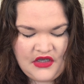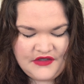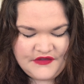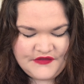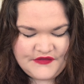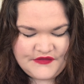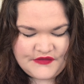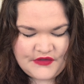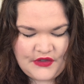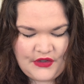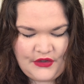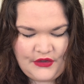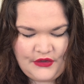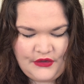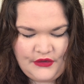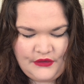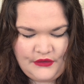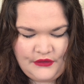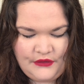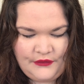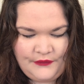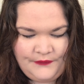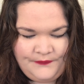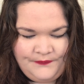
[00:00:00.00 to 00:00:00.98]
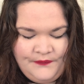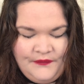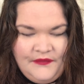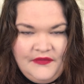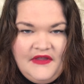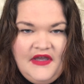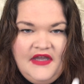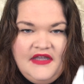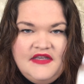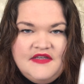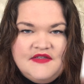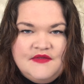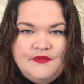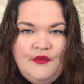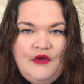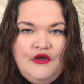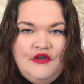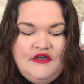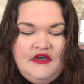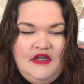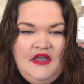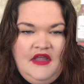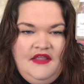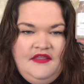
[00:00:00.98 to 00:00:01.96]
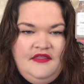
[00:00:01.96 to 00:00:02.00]
So that is
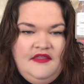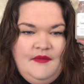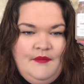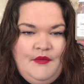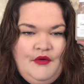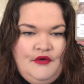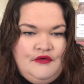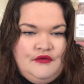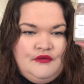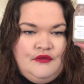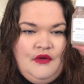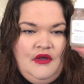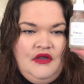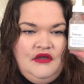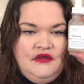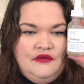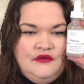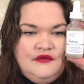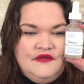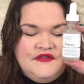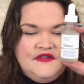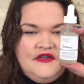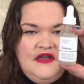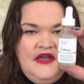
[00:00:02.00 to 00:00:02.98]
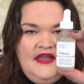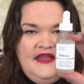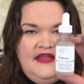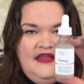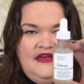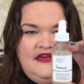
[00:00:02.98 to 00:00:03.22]
what the bottle looks like.